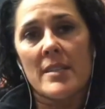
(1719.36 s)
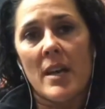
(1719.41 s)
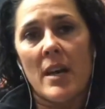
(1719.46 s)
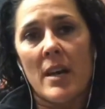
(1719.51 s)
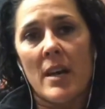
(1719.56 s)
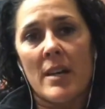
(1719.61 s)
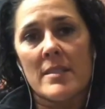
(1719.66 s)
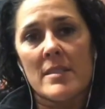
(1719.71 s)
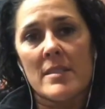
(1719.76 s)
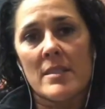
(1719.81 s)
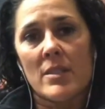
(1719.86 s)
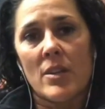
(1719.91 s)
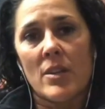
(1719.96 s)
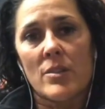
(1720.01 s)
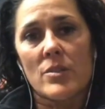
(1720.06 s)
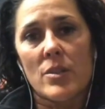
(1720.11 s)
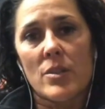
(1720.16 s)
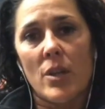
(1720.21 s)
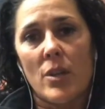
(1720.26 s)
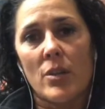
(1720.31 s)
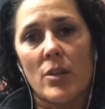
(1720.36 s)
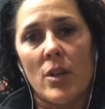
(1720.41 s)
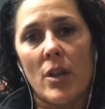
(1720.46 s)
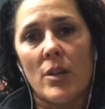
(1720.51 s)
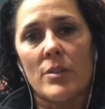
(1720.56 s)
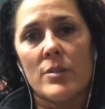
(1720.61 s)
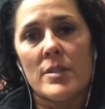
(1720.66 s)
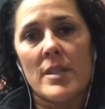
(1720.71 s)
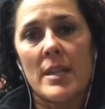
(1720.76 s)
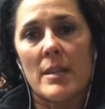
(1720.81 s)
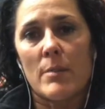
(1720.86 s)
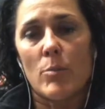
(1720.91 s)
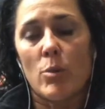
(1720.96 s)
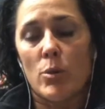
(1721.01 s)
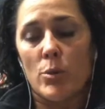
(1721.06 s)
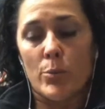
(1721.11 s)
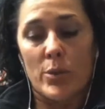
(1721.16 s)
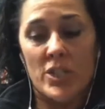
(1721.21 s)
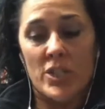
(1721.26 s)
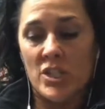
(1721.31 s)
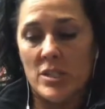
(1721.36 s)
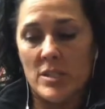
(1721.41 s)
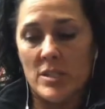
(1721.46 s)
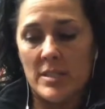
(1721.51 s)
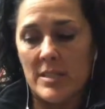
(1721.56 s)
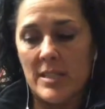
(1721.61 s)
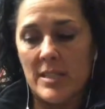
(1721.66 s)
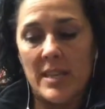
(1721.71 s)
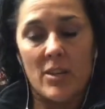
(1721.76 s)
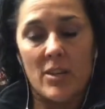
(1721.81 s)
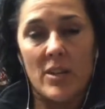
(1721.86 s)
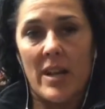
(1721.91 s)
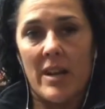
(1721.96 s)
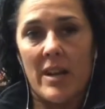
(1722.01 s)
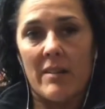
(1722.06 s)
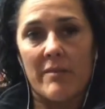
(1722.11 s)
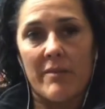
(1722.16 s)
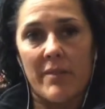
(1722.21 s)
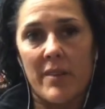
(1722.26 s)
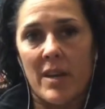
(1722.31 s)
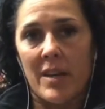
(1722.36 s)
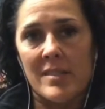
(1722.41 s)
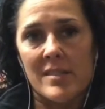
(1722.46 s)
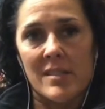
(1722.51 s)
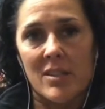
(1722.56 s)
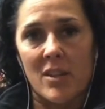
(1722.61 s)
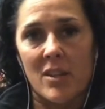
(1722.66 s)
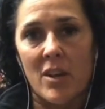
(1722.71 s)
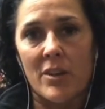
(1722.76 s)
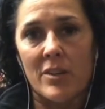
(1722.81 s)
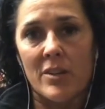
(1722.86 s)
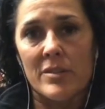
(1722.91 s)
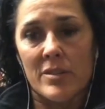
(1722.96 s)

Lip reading: and those lows anymore, which isn't to say I don't have highs and lows,